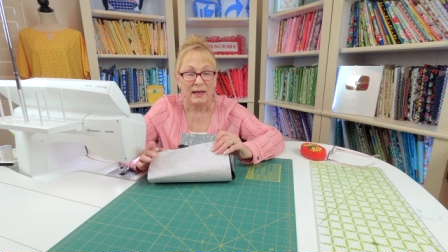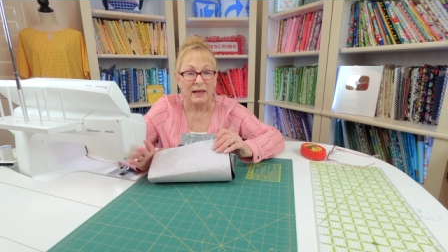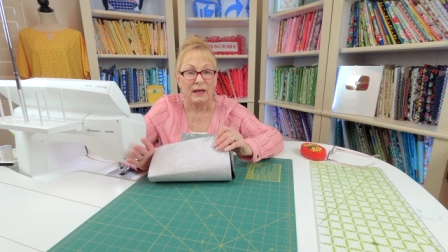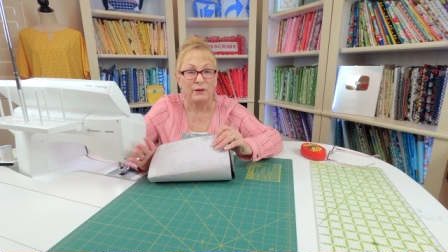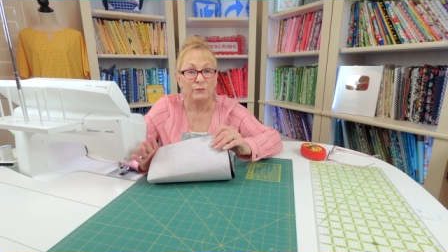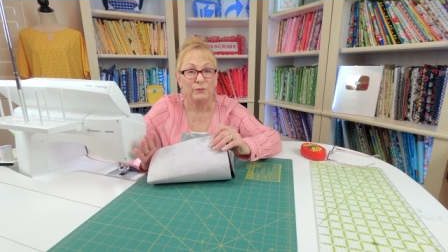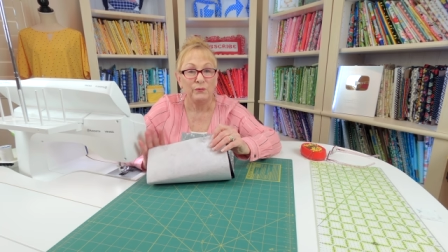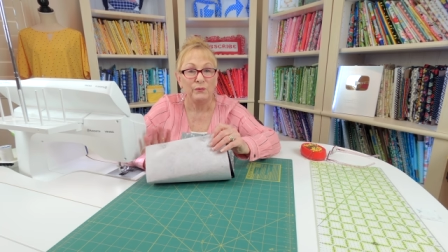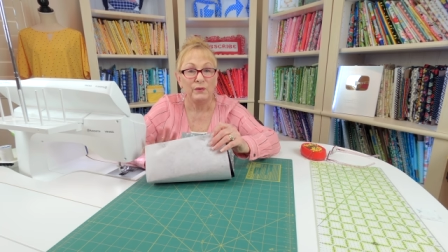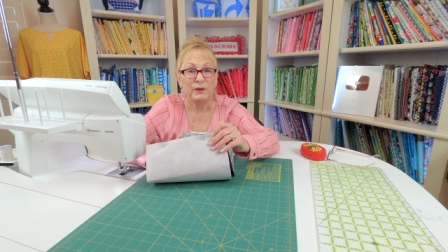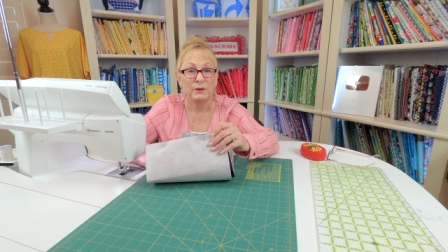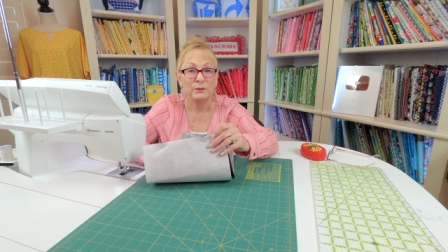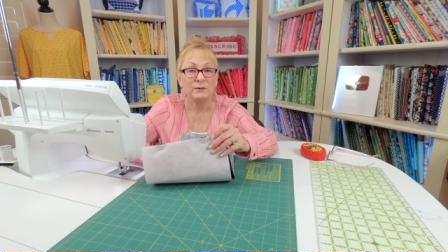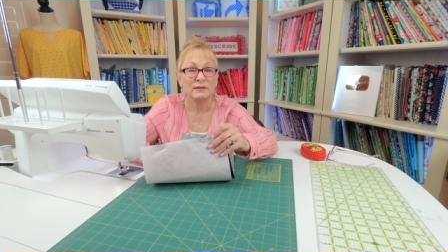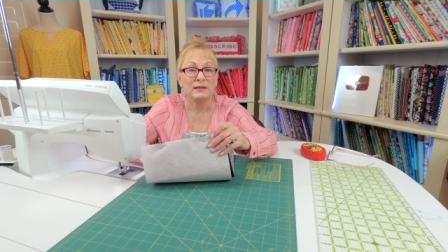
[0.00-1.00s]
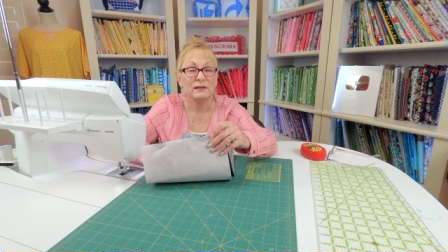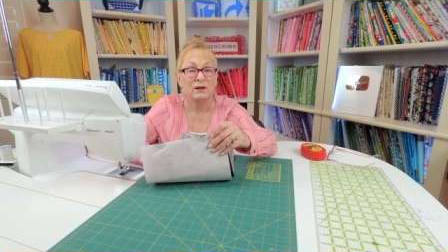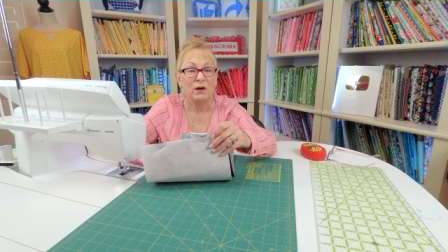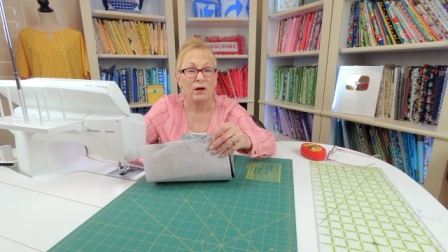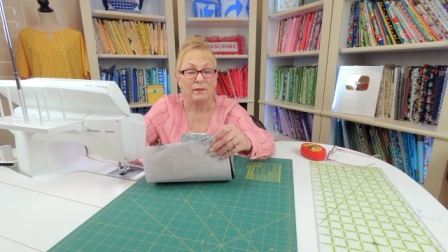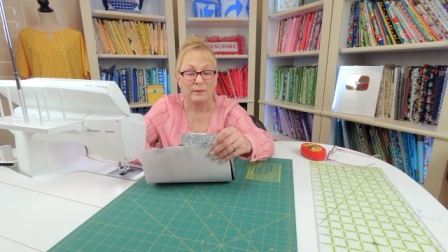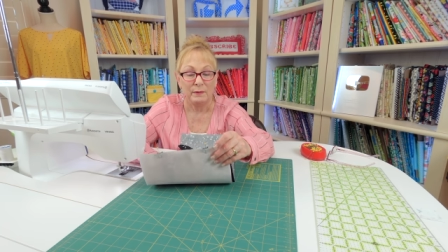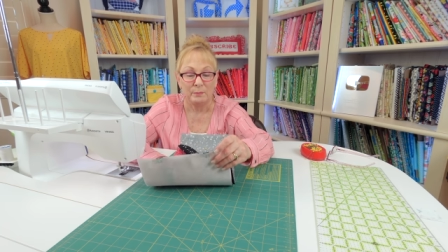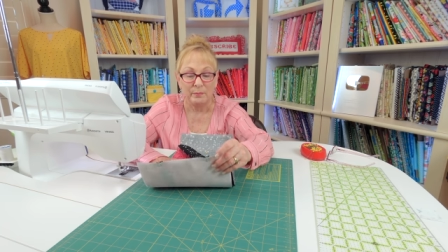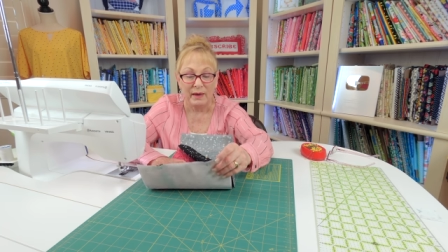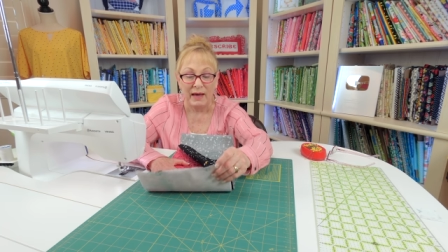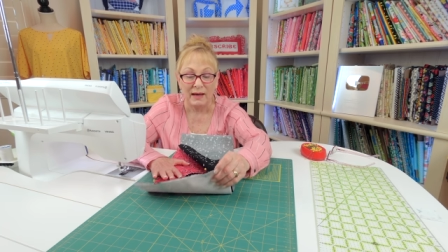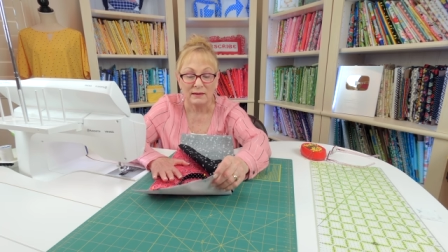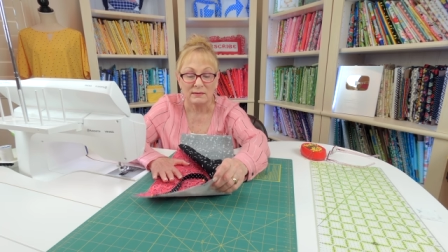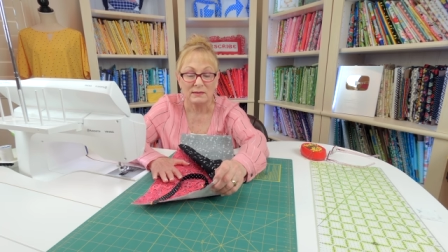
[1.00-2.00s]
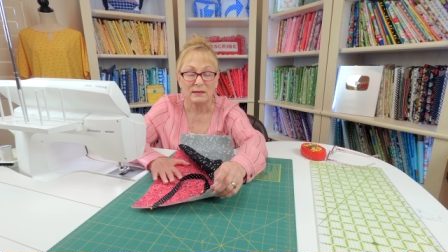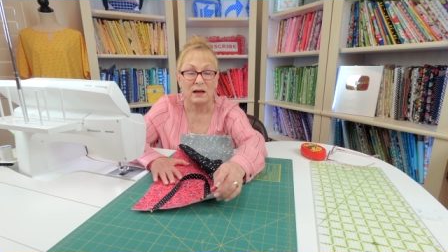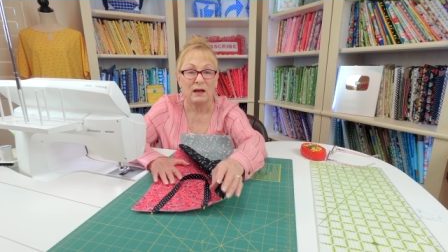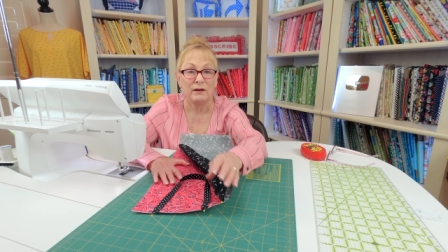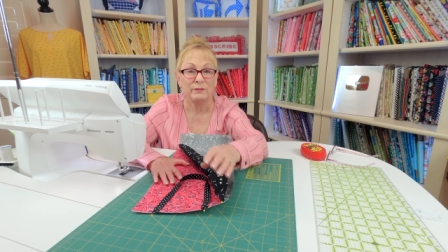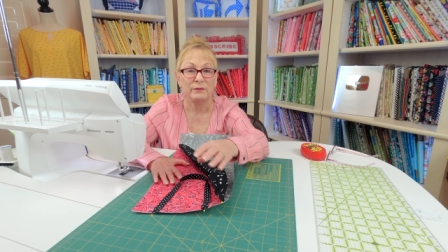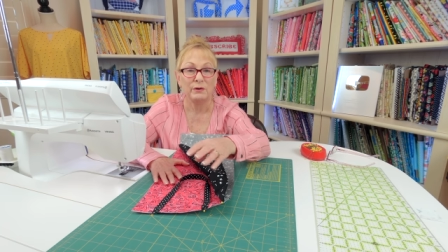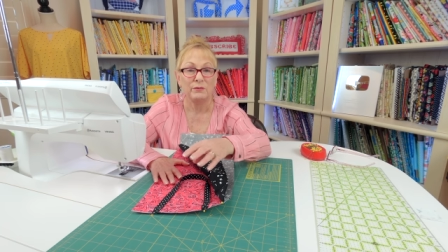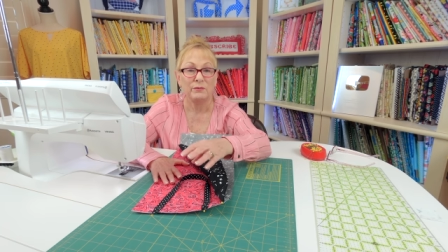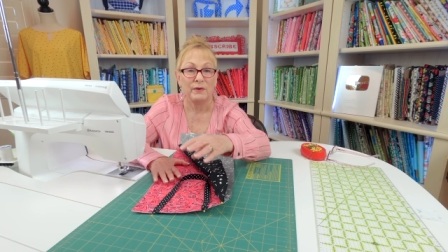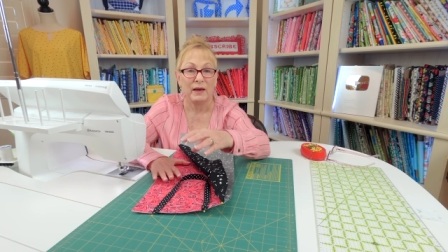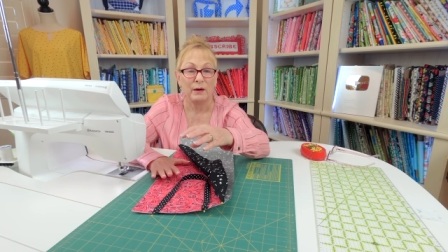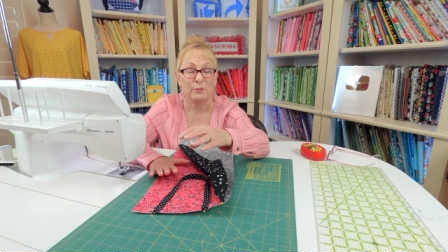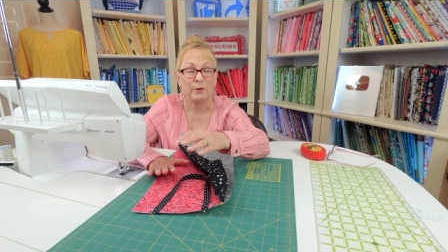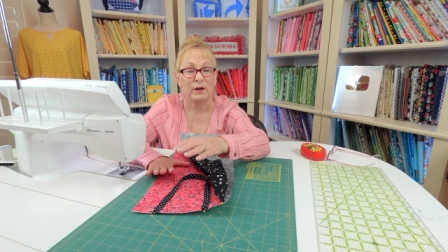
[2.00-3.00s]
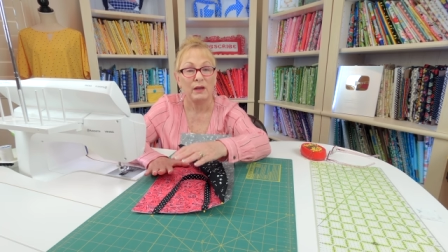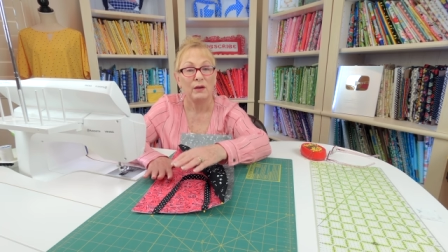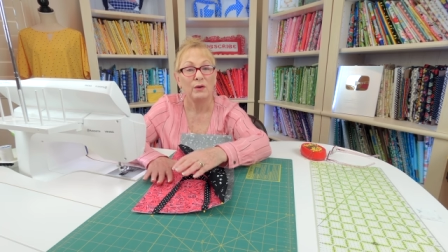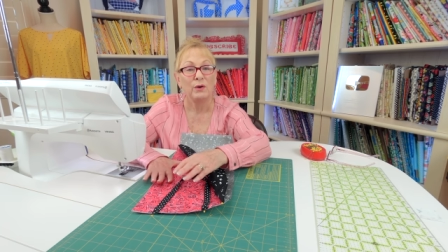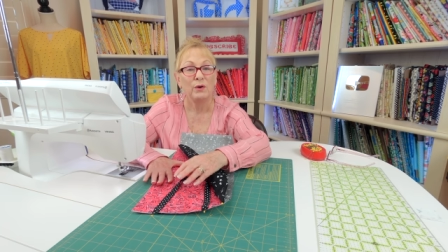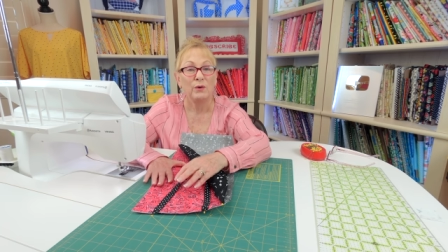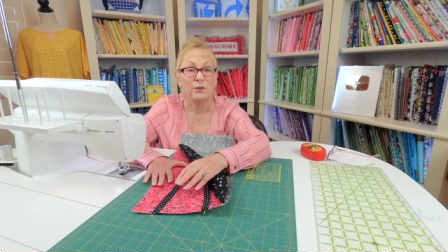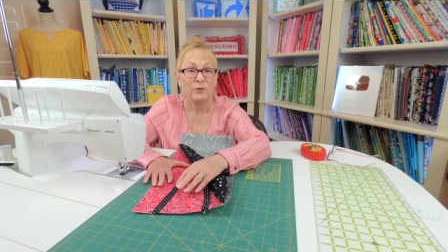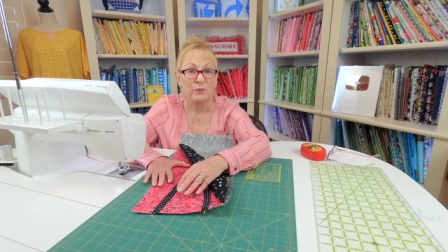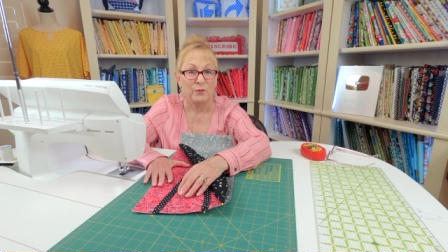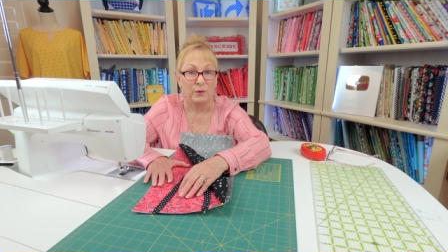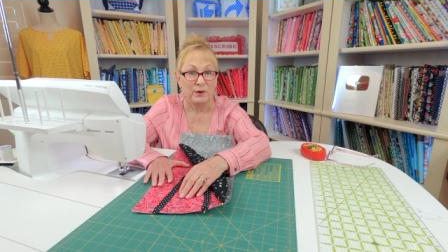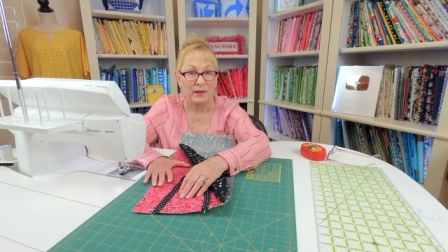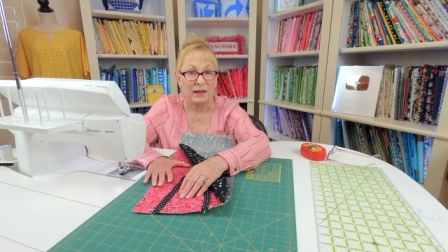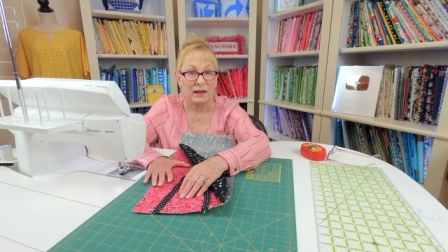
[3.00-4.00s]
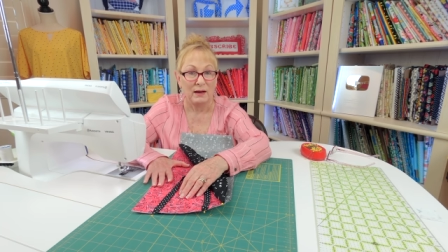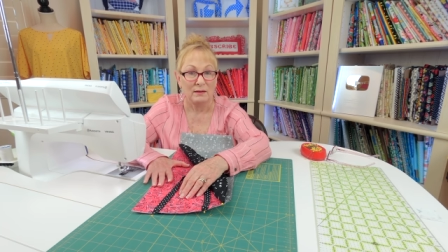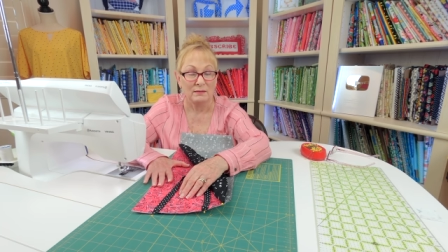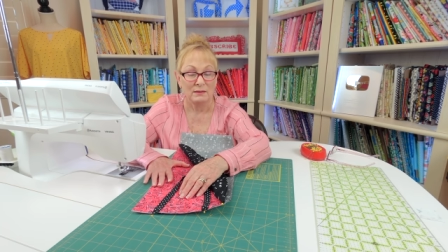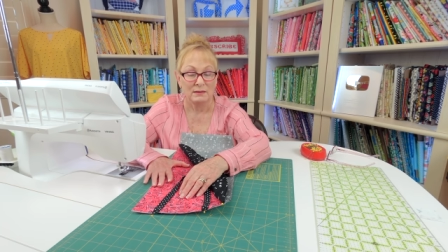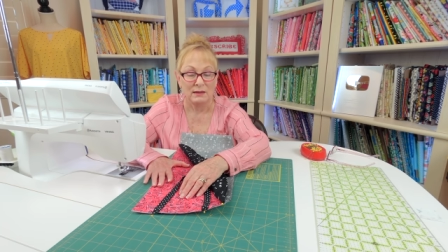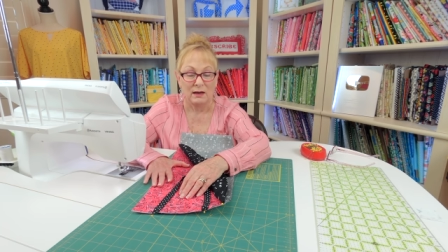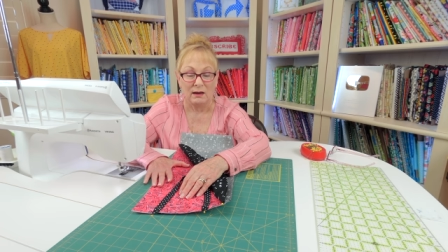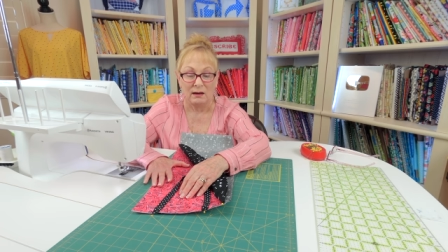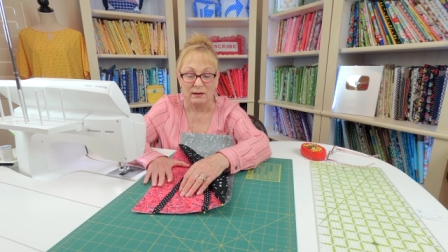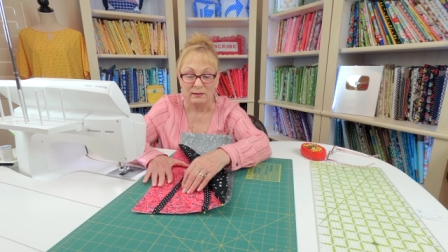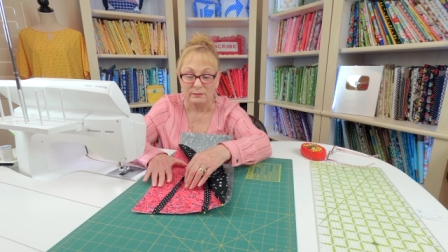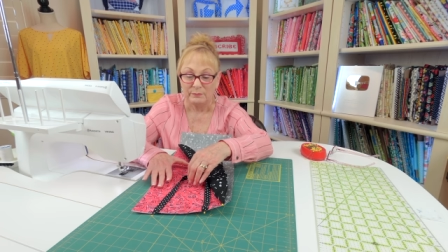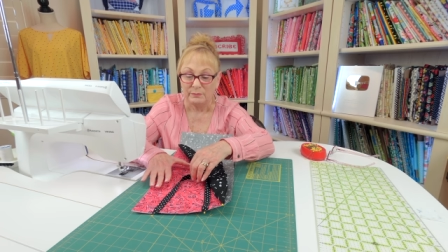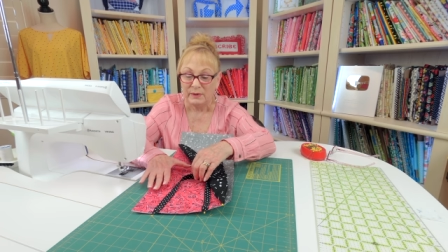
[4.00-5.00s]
and fuse it on the back side of your fabric for the outside.